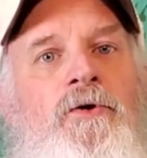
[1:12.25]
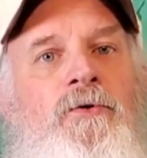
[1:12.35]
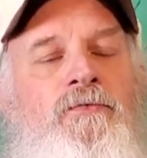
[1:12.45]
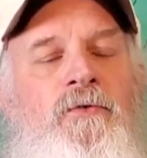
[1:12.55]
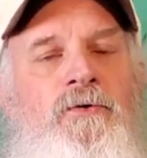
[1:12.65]
do
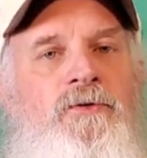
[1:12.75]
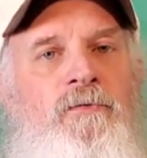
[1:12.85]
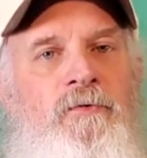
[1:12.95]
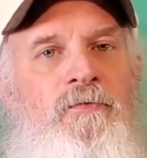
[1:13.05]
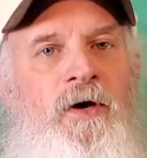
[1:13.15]
as far as
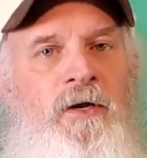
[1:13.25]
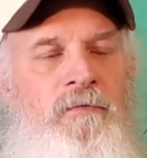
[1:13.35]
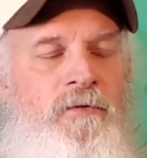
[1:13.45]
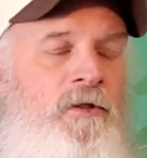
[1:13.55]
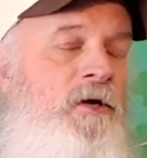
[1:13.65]
simplifying
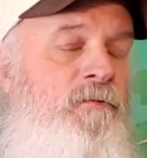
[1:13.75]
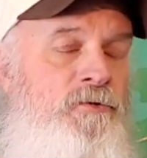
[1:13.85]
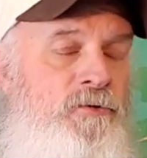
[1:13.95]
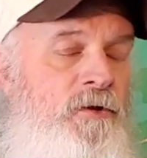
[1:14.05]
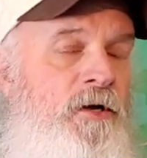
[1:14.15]
everything. I'm
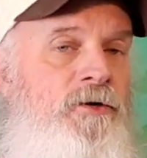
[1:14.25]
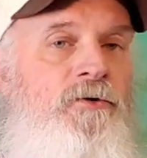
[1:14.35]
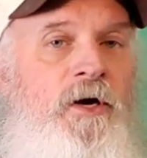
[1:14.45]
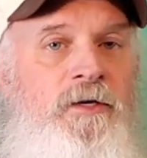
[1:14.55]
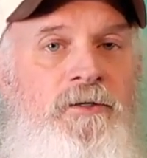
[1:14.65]
sure a lot of you
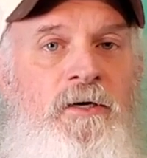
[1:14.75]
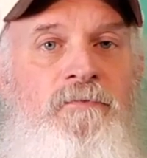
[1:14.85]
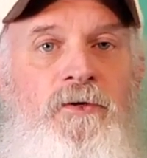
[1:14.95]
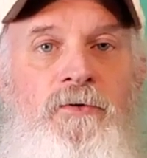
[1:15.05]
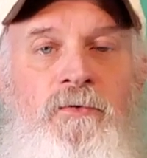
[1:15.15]
guys have
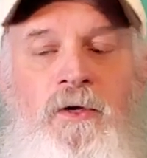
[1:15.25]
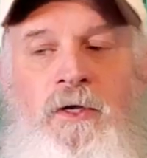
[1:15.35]
too.